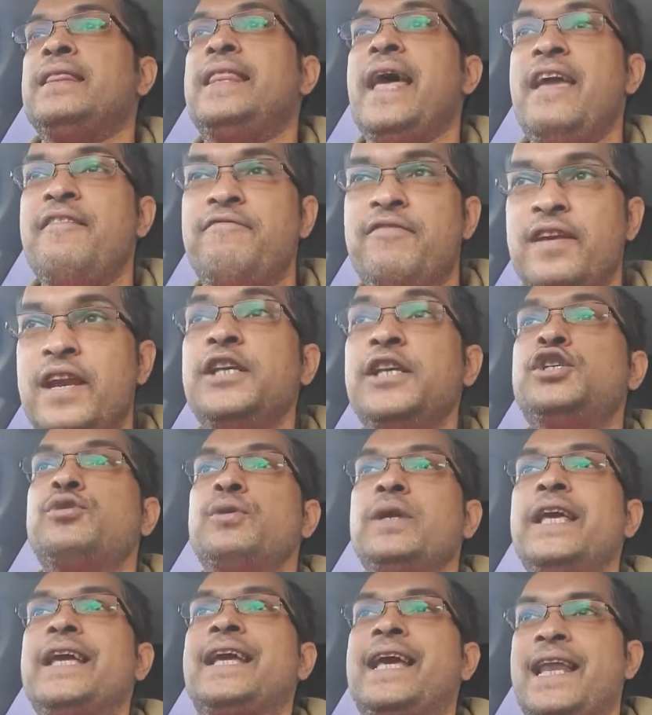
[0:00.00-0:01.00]
they've
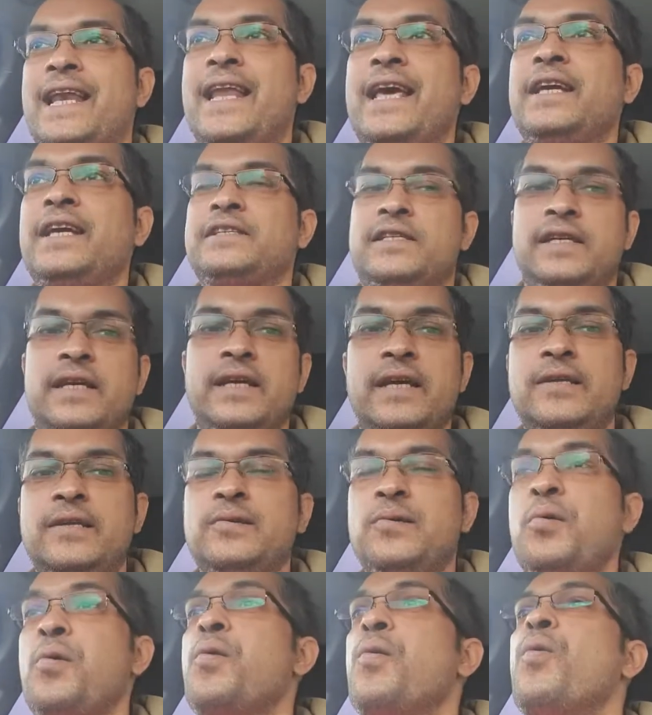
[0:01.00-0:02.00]
literally collected
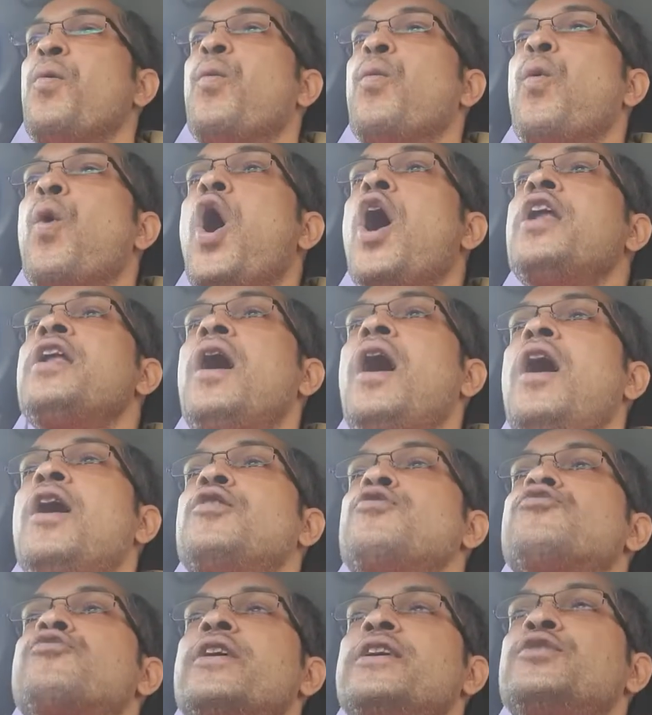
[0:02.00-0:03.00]

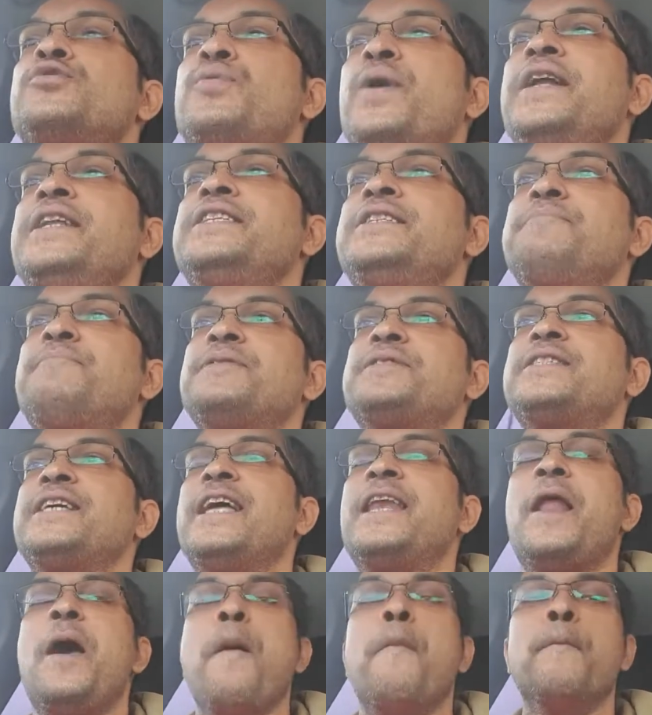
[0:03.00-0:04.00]

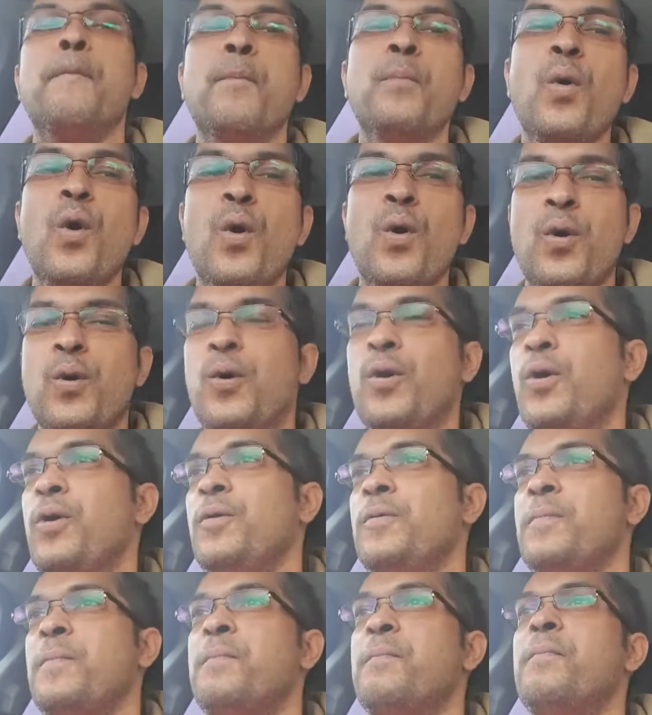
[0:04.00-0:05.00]
120%
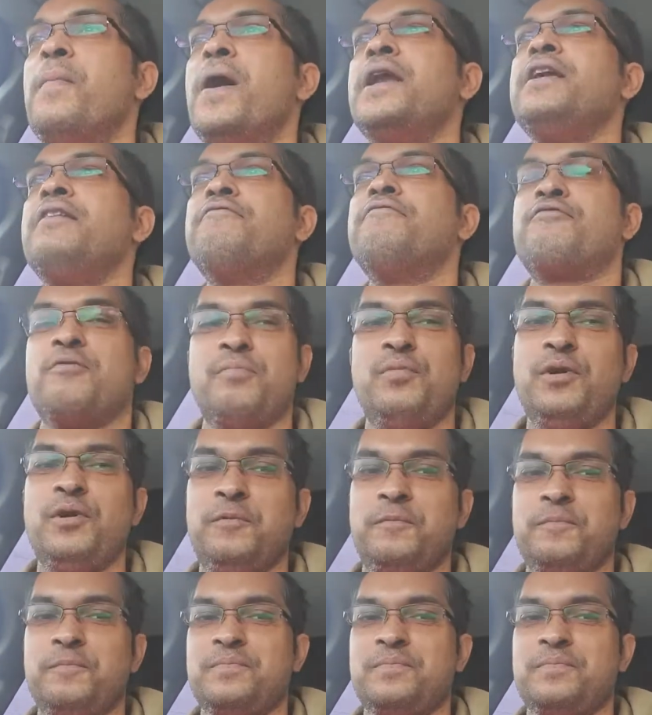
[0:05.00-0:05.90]
more money from you.